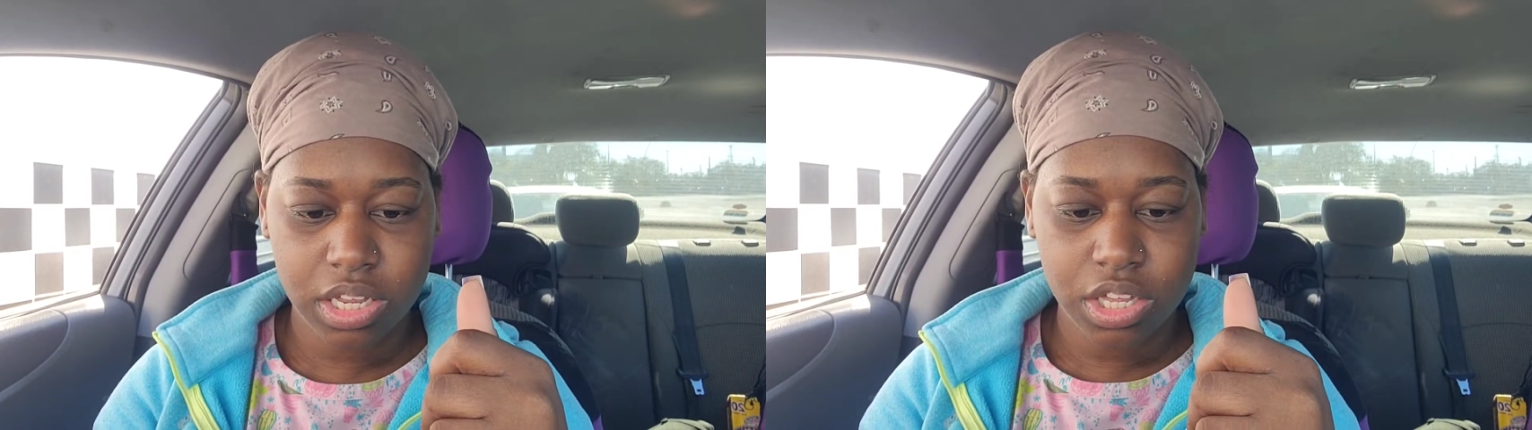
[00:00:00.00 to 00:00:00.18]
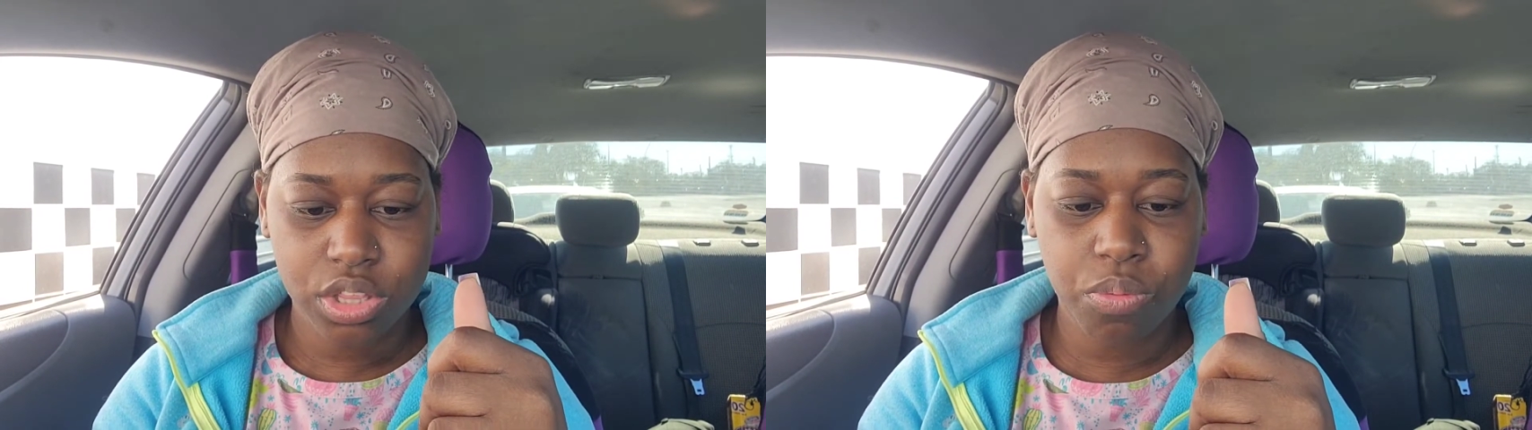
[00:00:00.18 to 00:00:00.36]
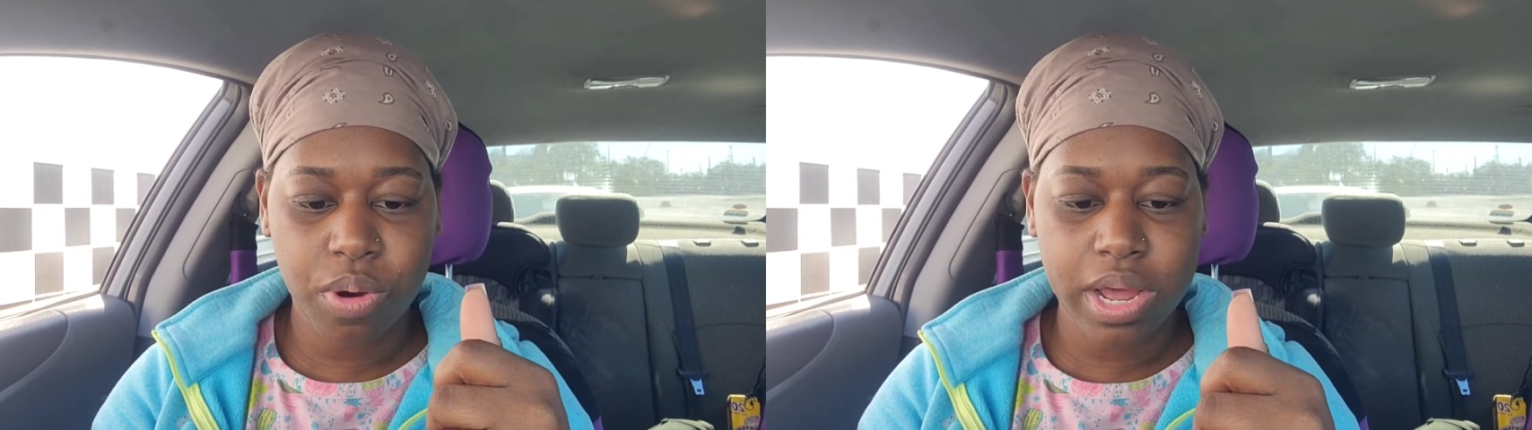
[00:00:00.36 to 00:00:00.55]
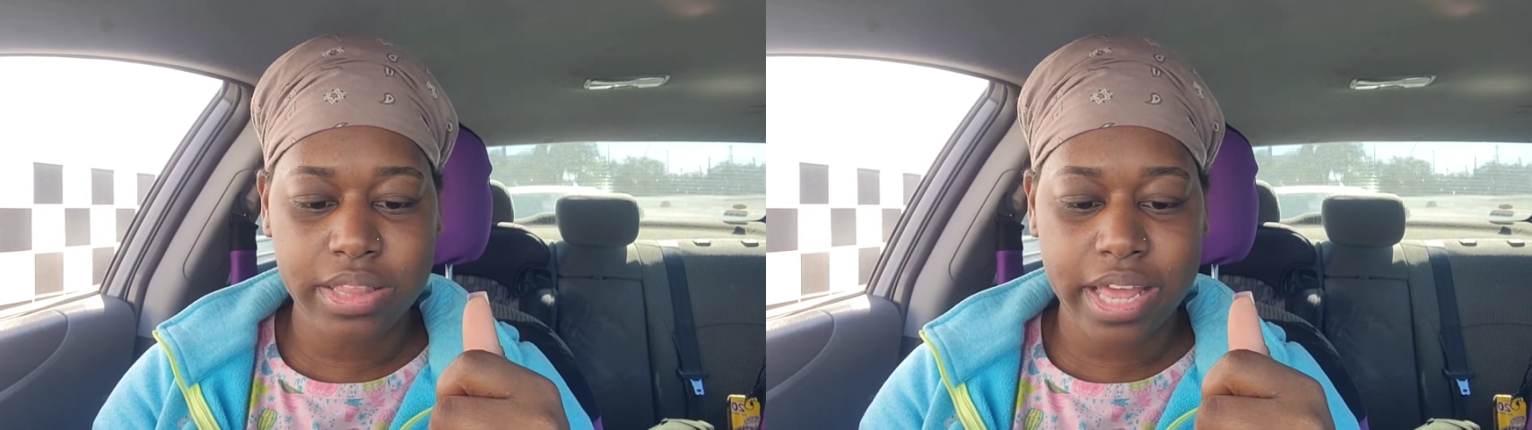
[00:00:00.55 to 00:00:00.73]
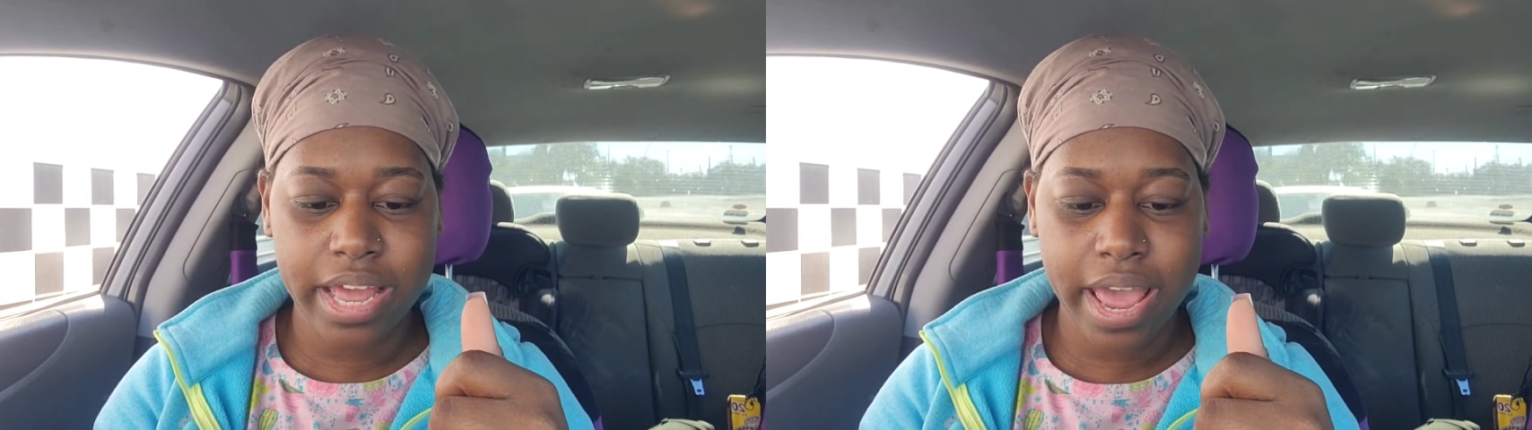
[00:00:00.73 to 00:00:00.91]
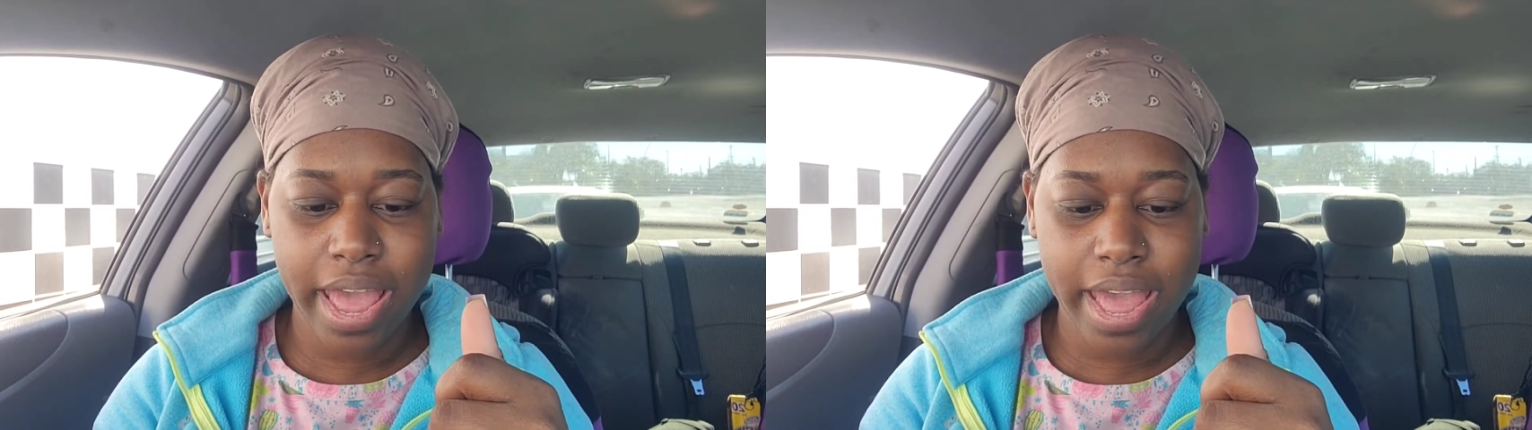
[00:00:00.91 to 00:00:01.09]
the one
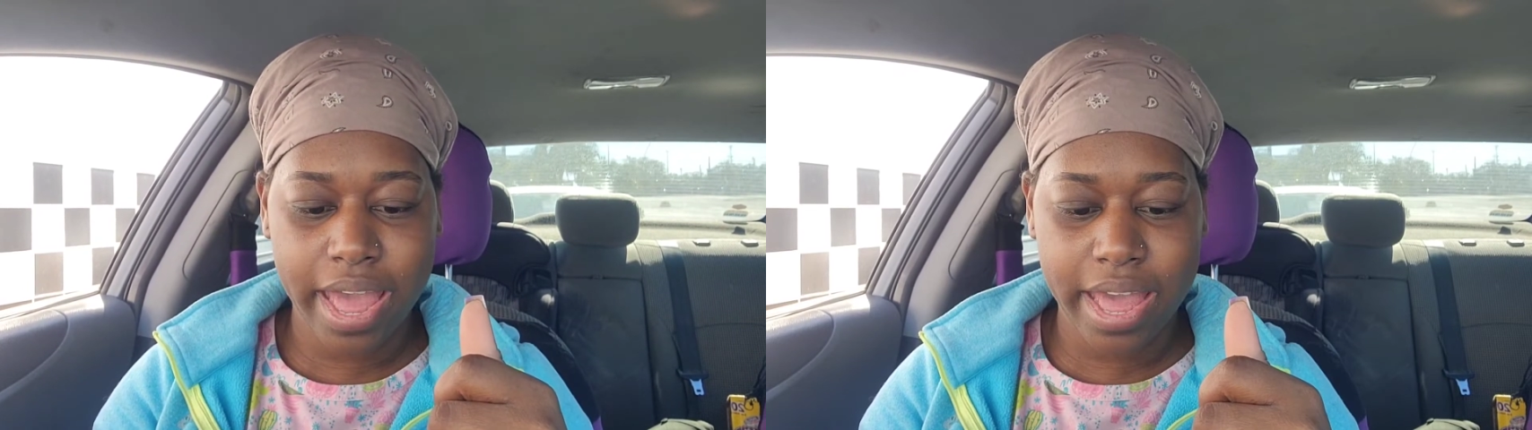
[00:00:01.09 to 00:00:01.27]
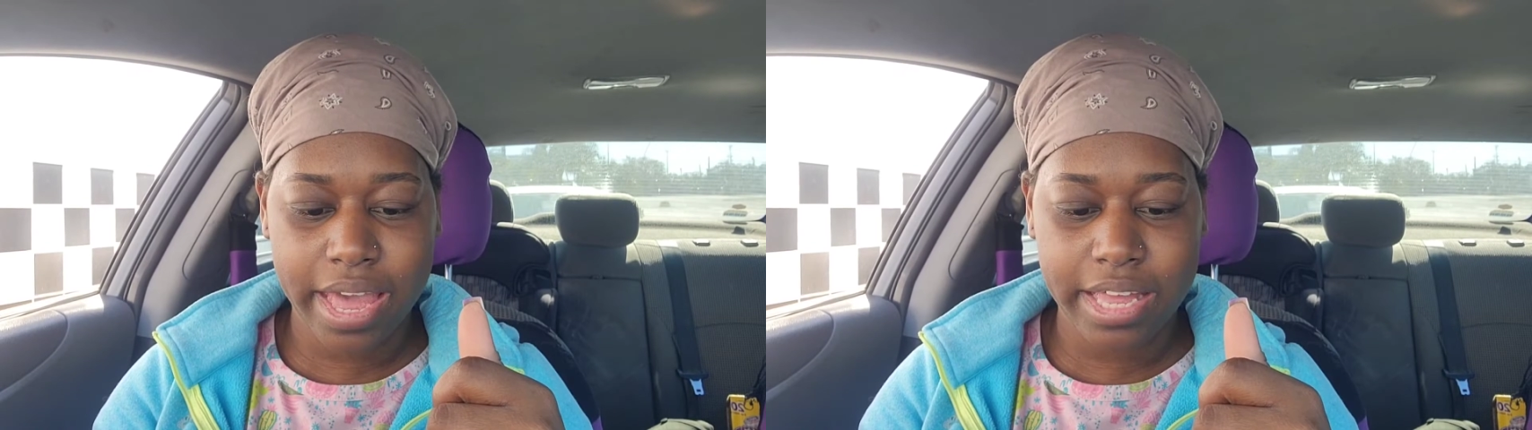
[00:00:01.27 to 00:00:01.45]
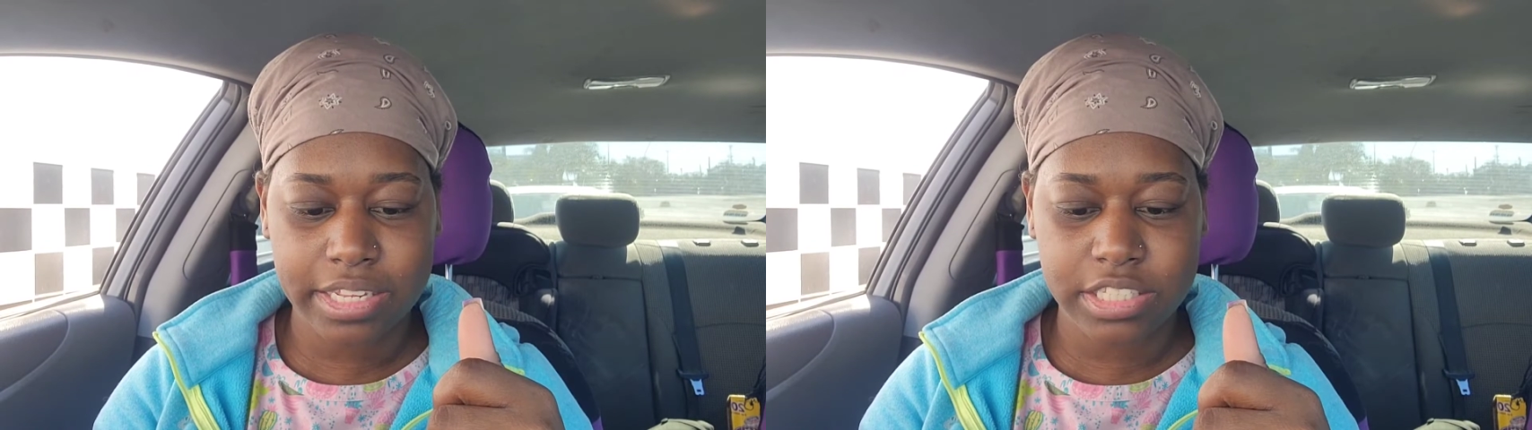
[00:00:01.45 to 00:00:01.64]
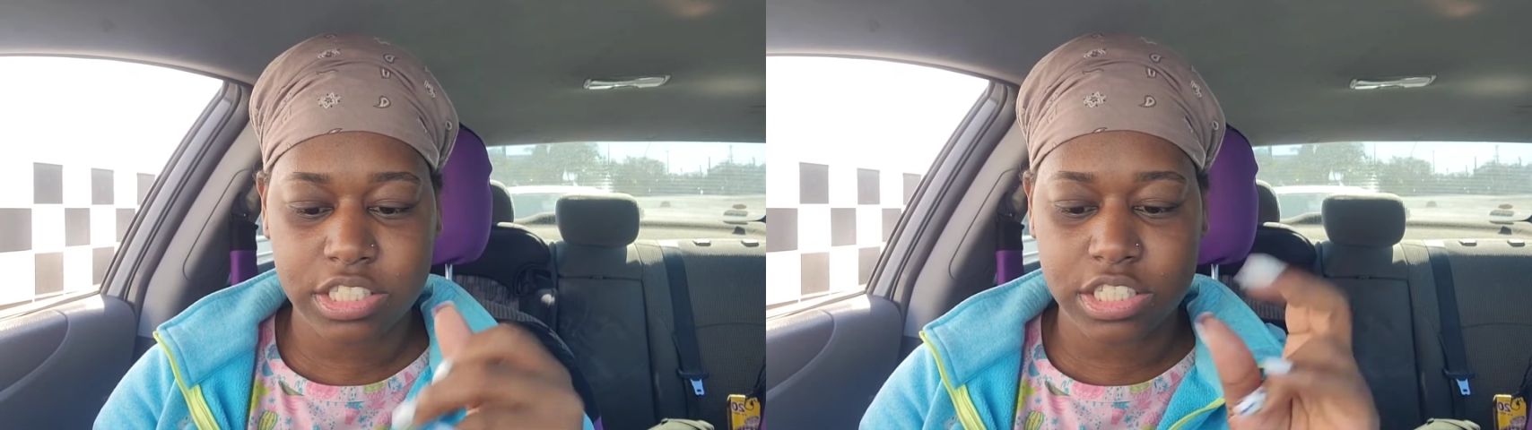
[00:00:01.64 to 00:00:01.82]
that had